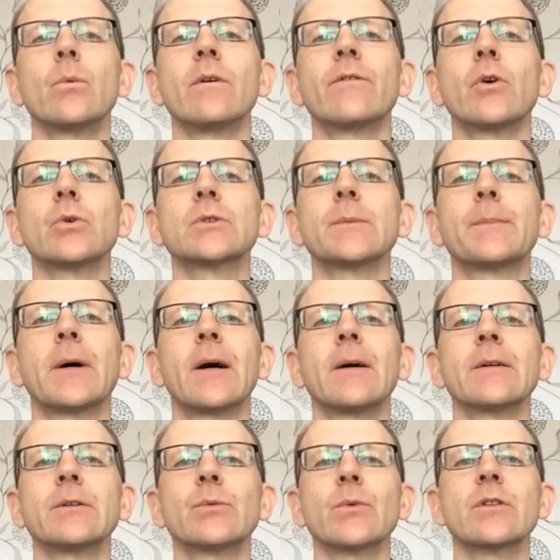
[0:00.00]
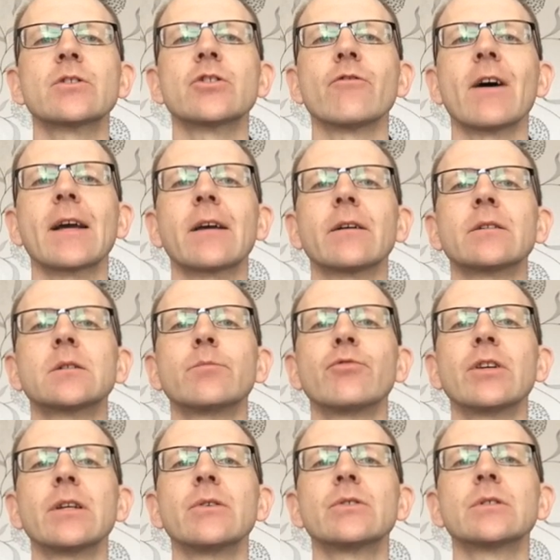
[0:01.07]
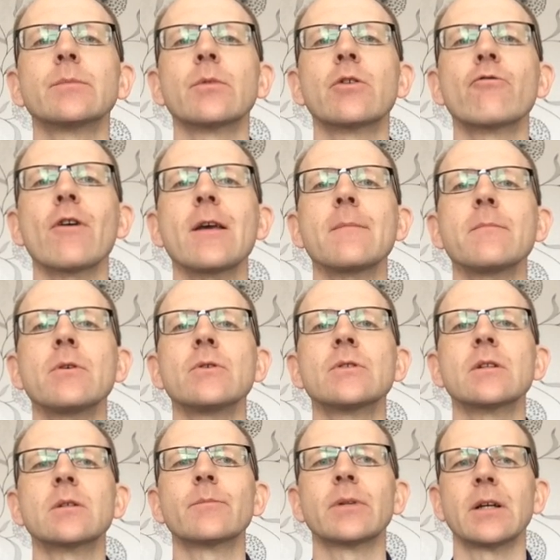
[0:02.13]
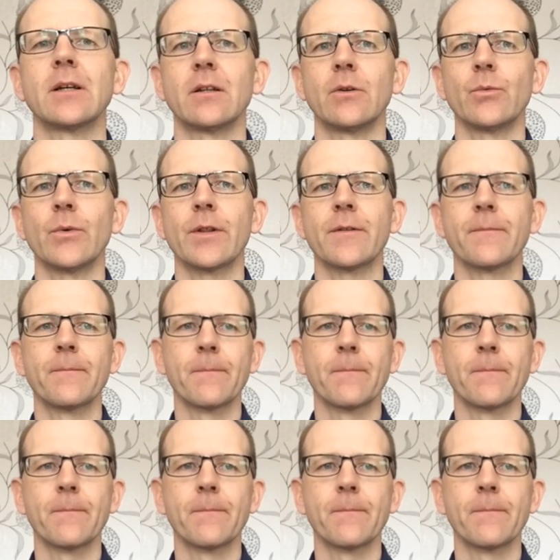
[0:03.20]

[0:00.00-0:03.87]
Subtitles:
We've also partnered with Charanga to bring you some great music to play along with.